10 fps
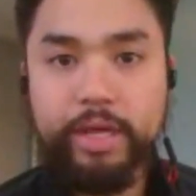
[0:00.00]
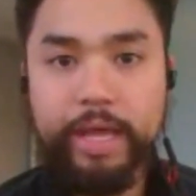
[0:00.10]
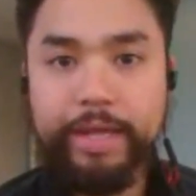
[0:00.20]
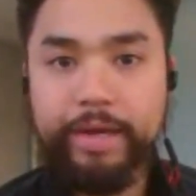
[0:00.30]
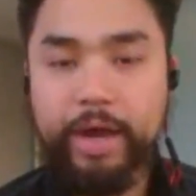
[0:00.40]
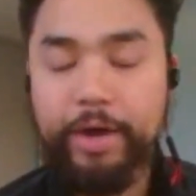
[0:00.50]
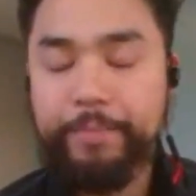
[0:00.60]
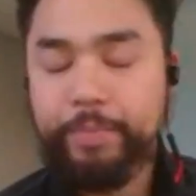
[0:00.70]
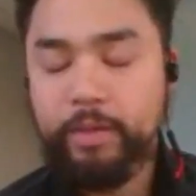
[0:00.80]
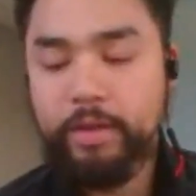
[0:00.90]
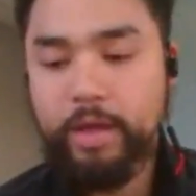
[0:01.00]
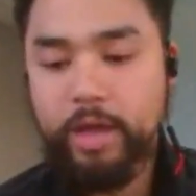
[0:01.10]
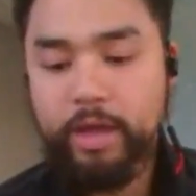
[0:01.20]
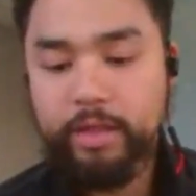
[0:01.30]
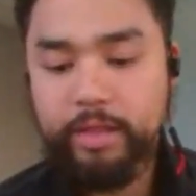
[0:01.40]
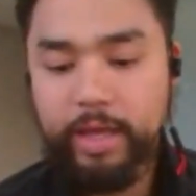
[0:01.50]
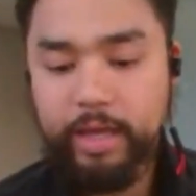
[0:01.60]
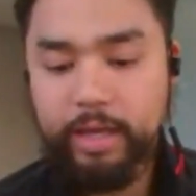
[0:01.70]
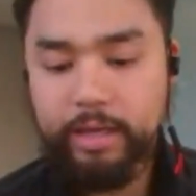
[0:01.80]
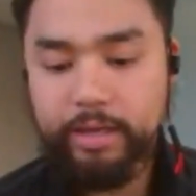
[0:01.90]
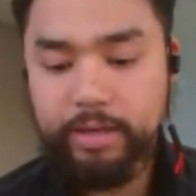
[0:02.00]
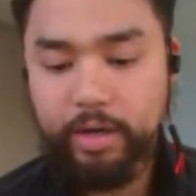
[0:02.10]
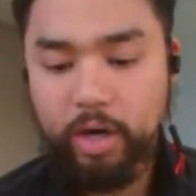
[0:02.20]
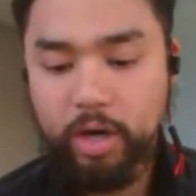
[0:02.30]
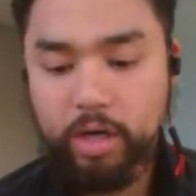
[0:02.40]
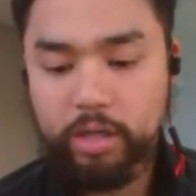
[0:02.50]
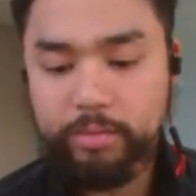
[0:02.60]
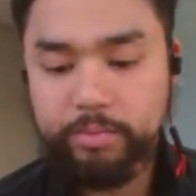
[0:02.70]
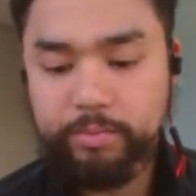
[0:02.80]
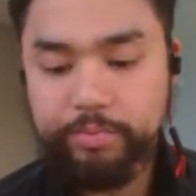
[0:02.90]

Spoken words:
and they are,